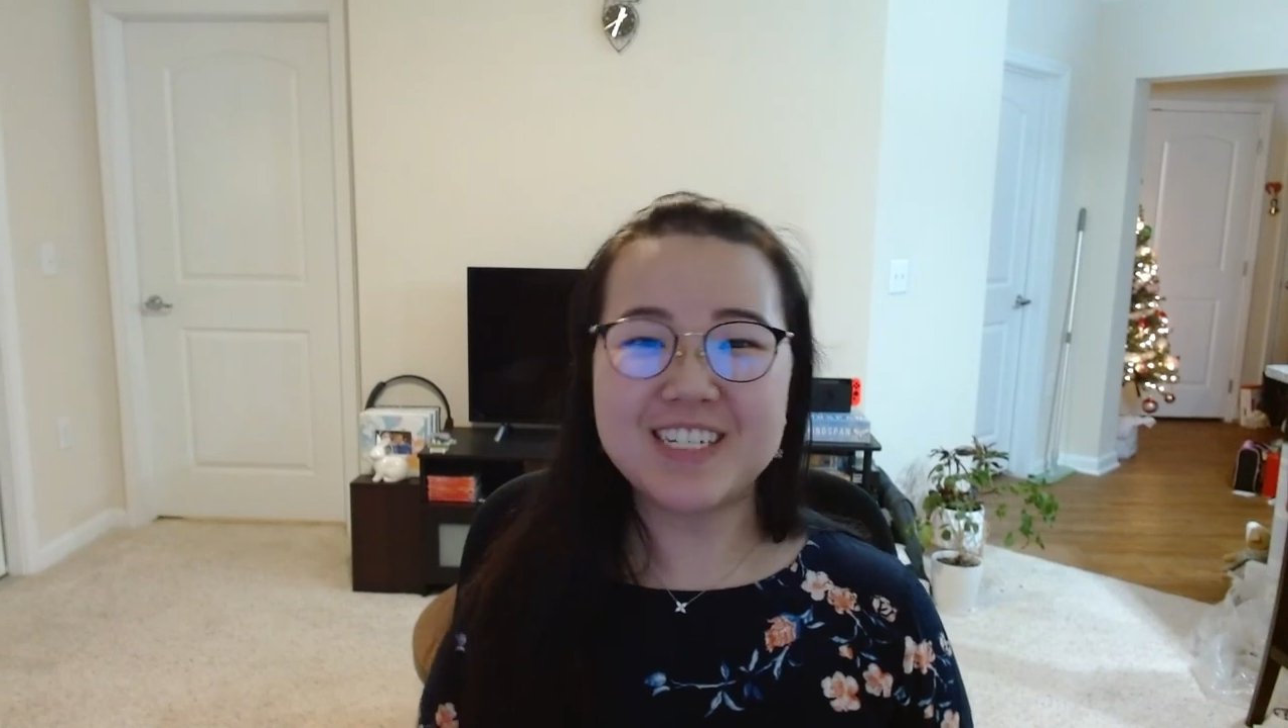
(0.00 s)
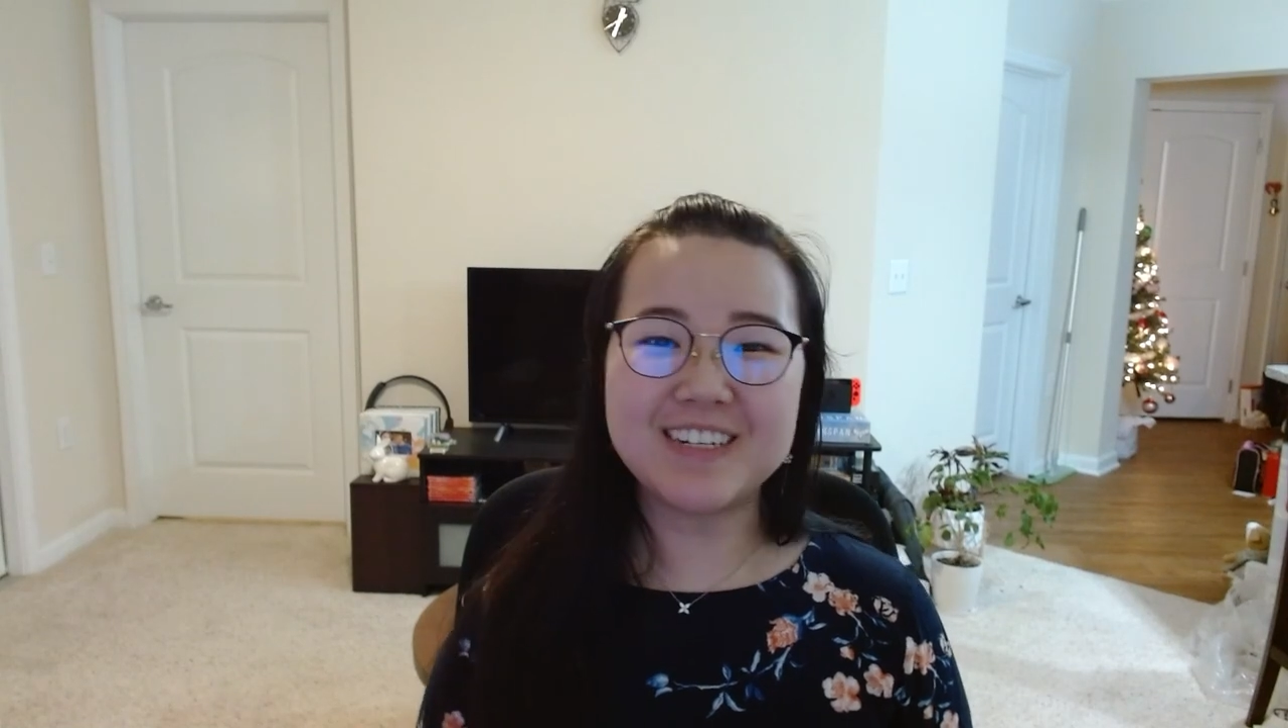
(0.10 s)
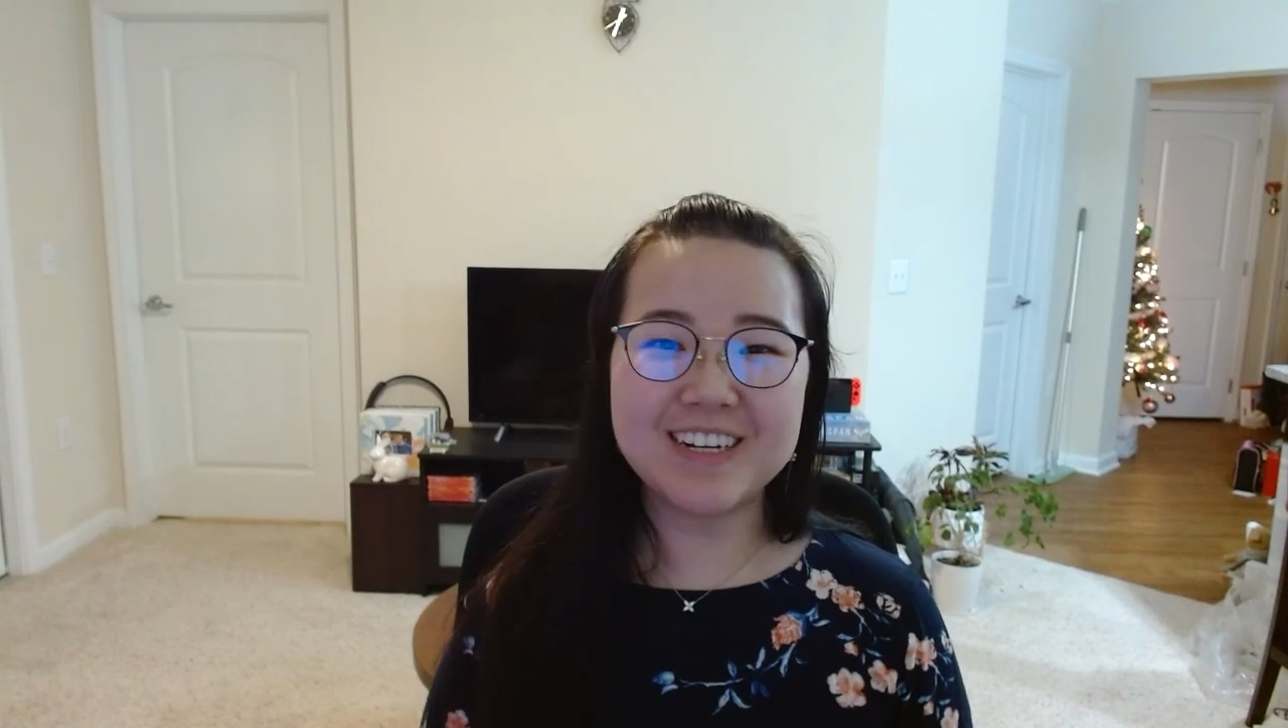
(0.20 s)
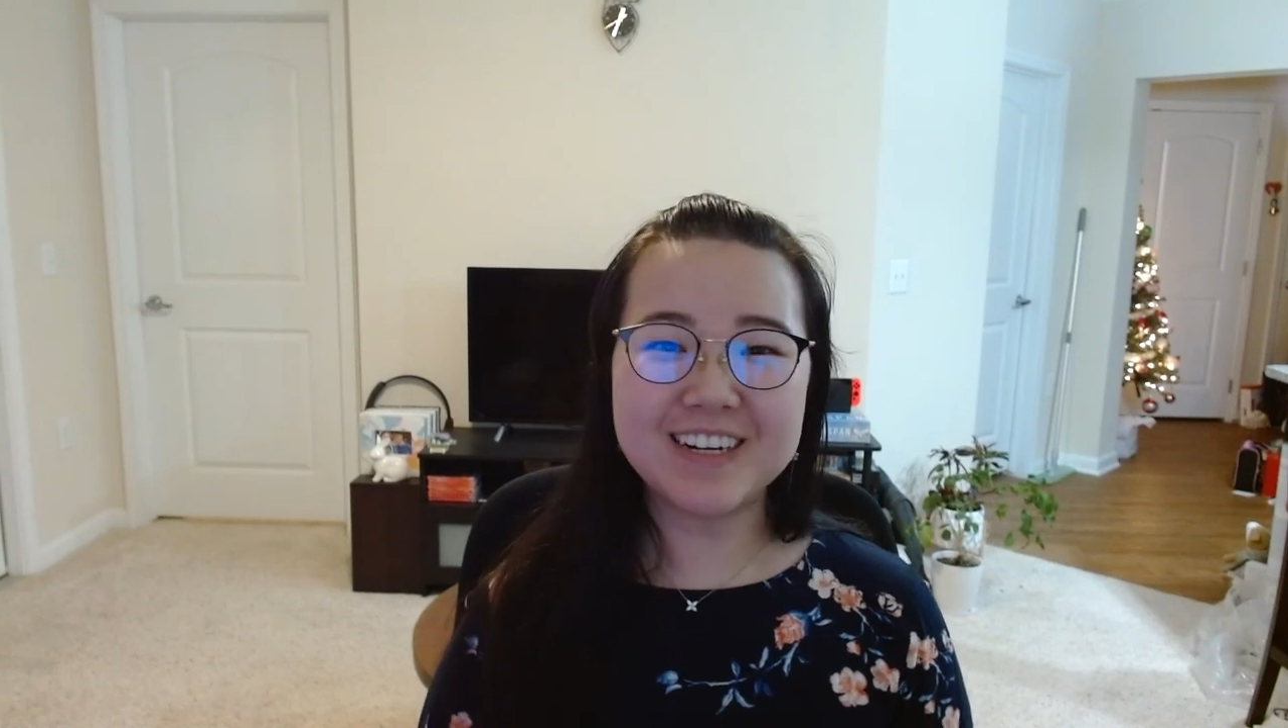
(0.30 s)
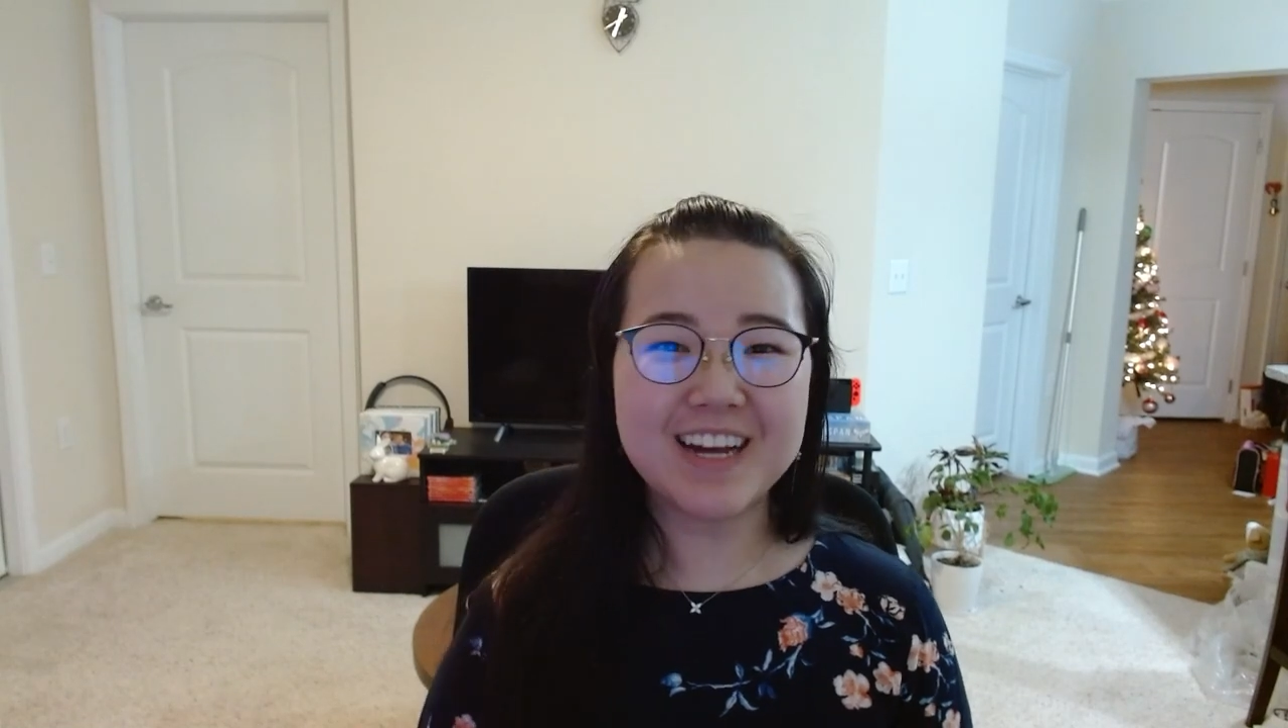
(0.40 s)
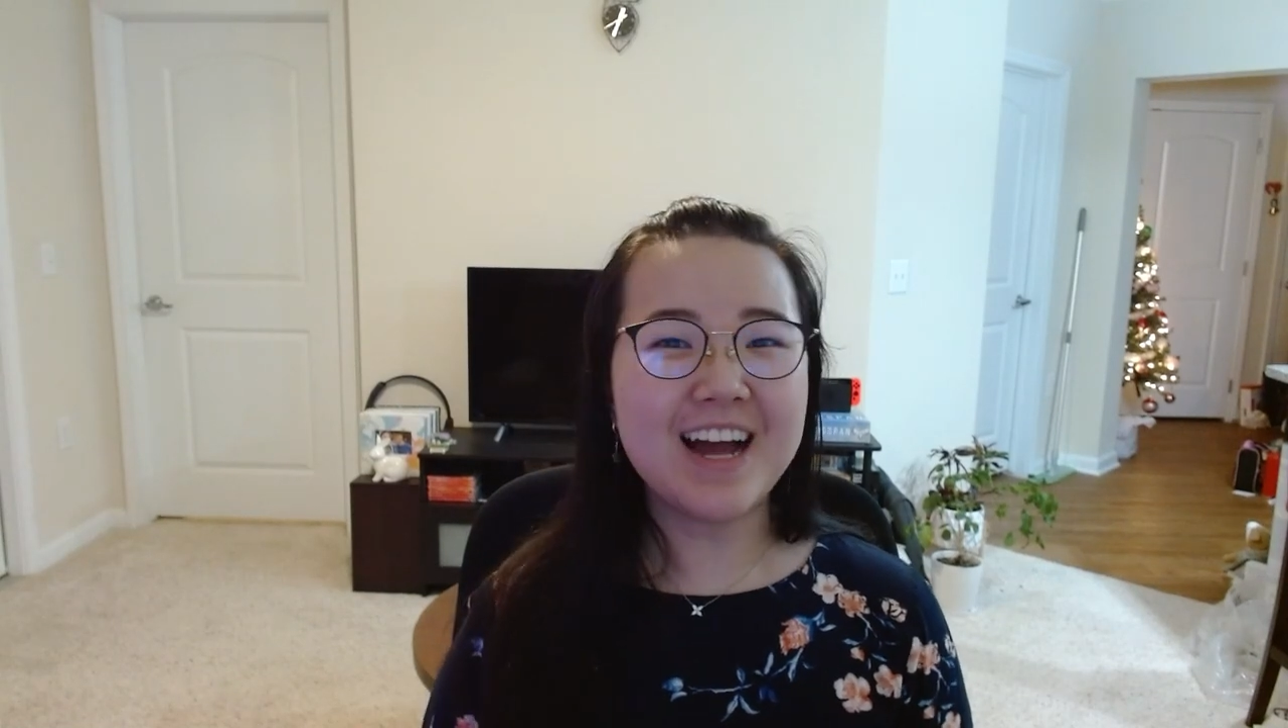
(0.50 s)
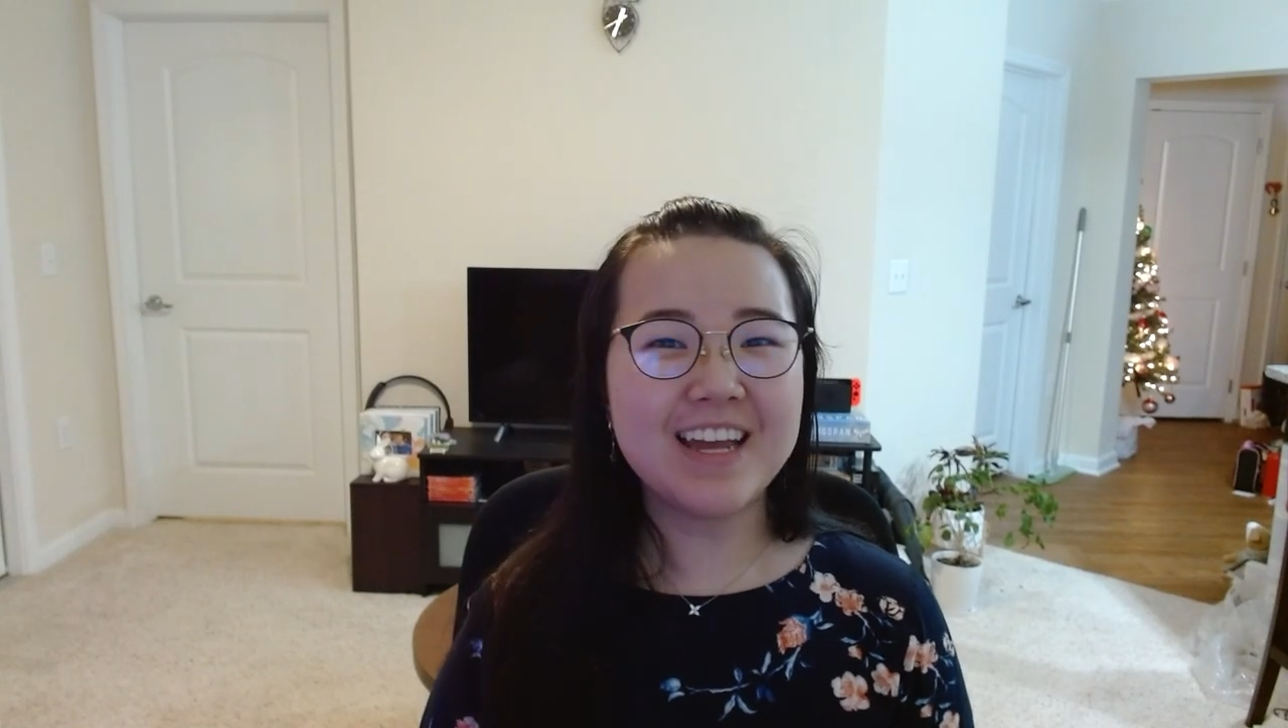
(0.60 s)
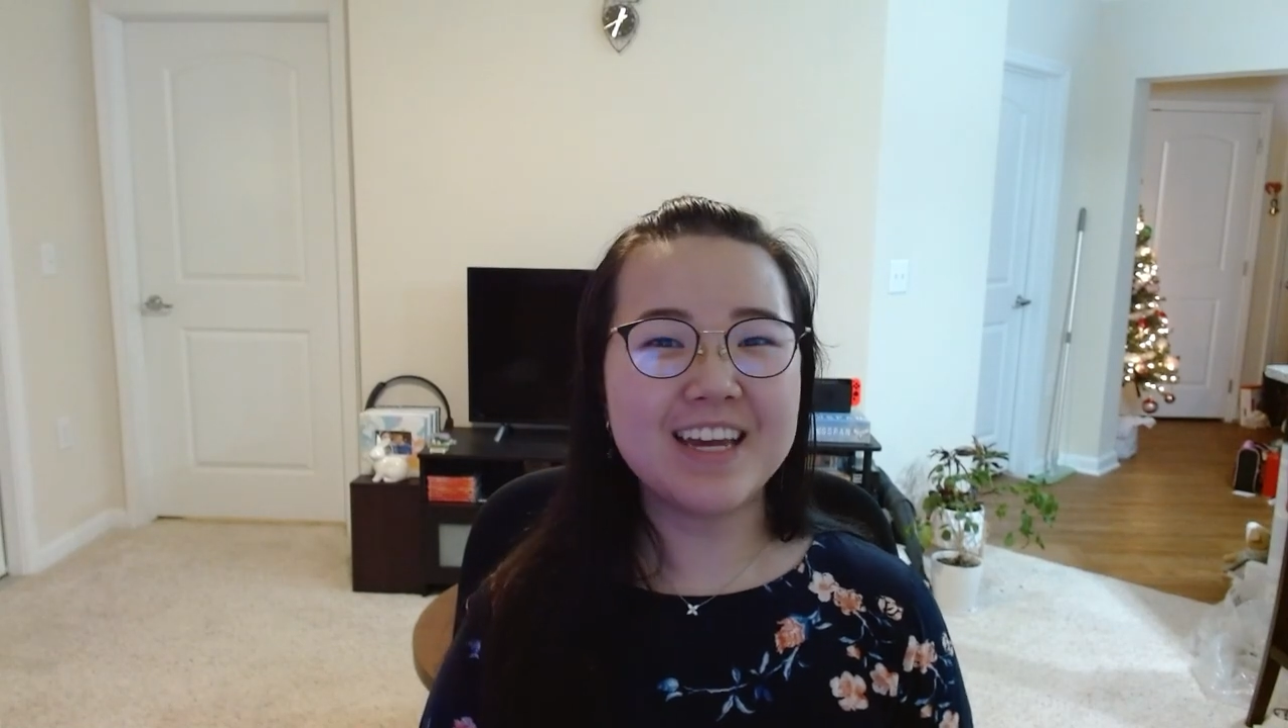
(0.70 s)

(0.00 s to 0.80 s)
Xiaoxiao Kai,